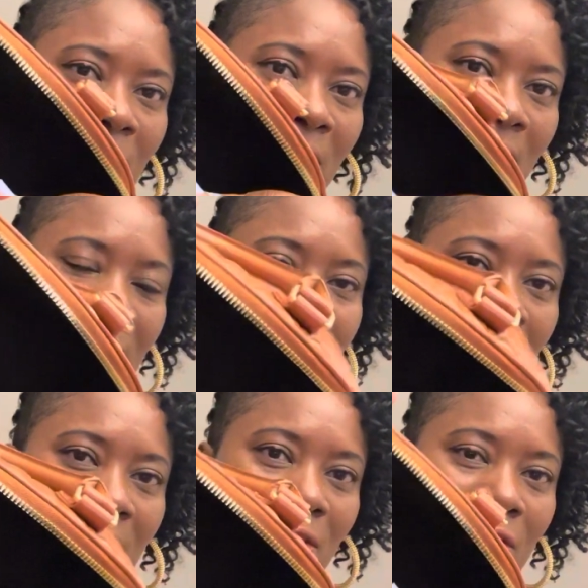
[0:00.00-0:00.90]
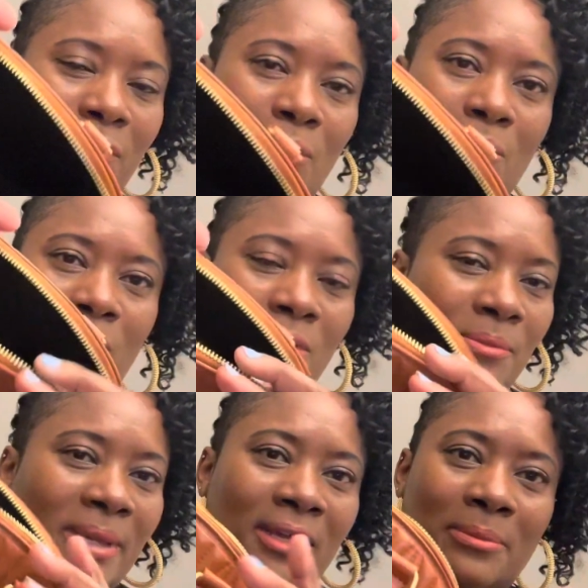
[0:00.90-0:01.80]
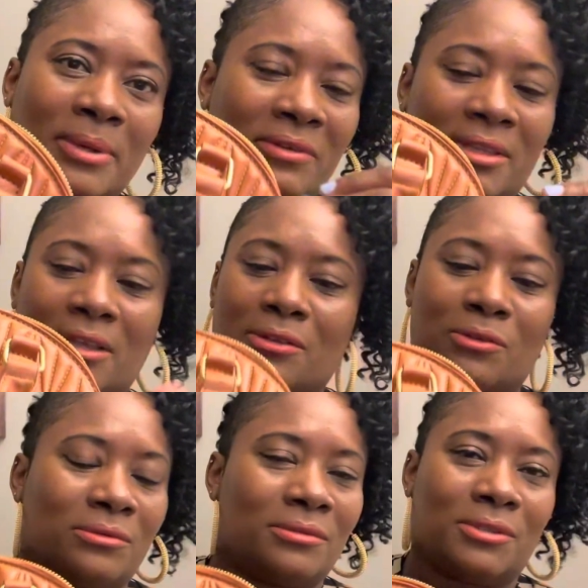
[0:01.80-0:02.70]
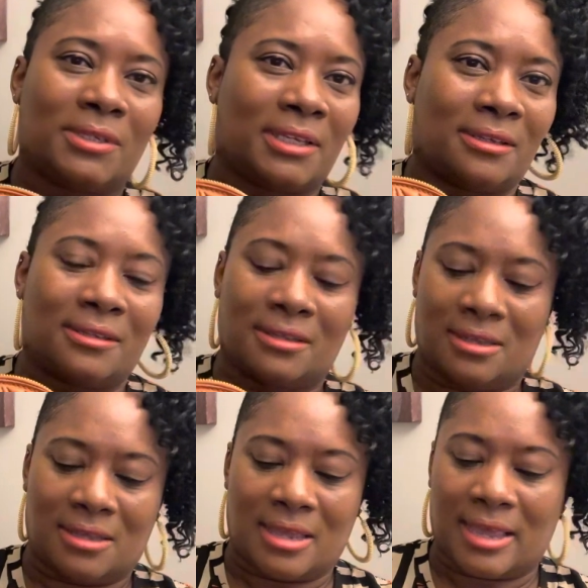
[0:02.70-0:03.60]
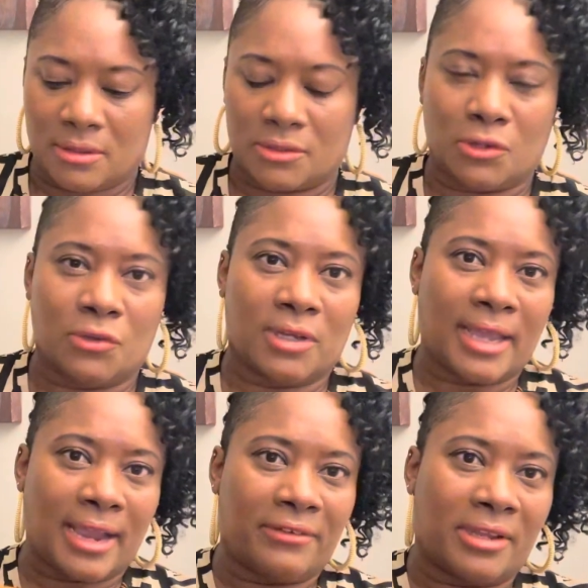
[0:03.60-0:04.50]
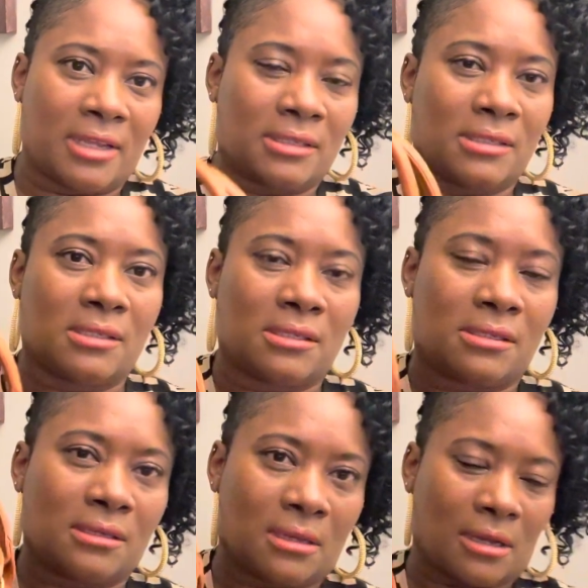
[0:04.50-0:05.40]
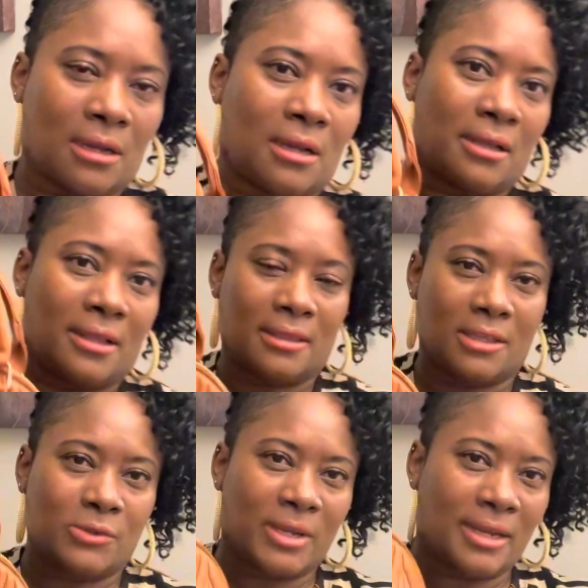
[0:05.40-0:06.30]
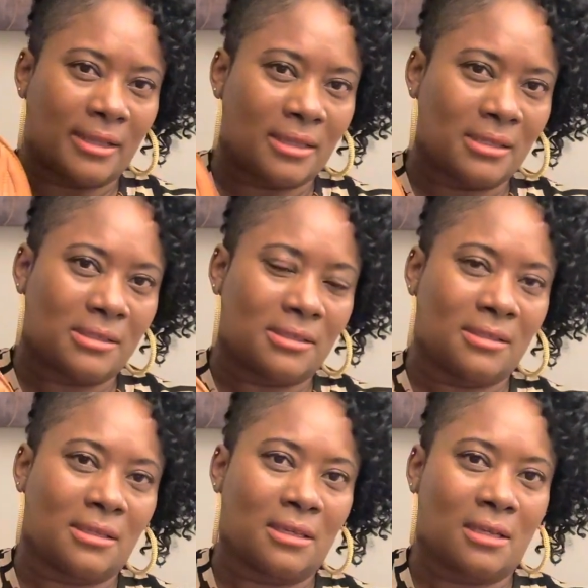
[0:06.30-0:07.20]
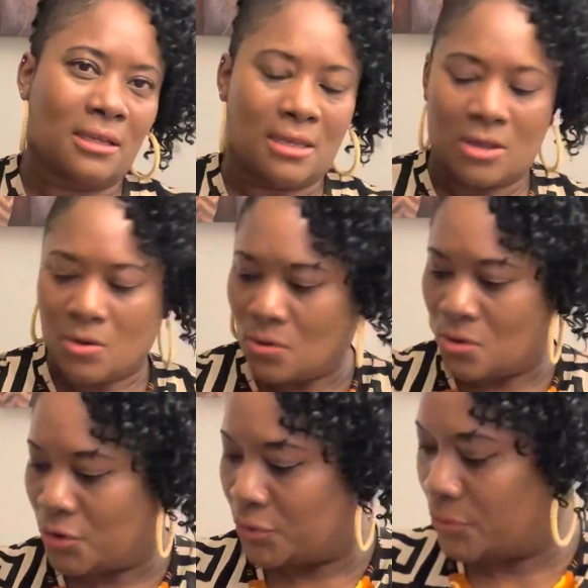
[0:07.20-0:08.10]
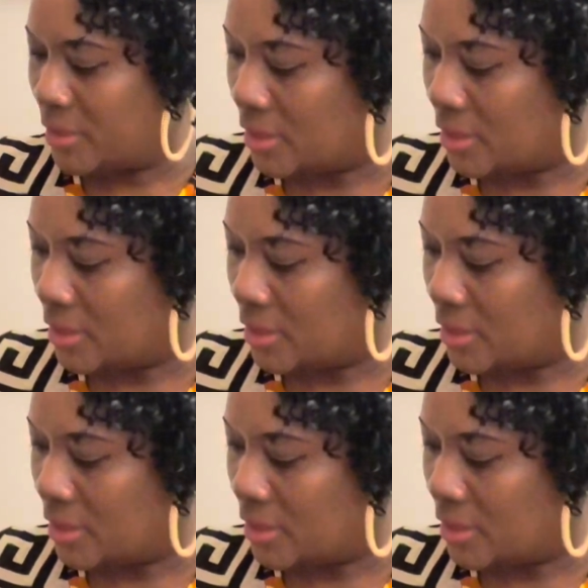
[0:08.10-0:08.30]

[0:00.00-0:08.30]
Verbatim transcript: a lot of things in here, your phone, your makeup, everything you, you need. So you could carry it uh, this way, like this, or you can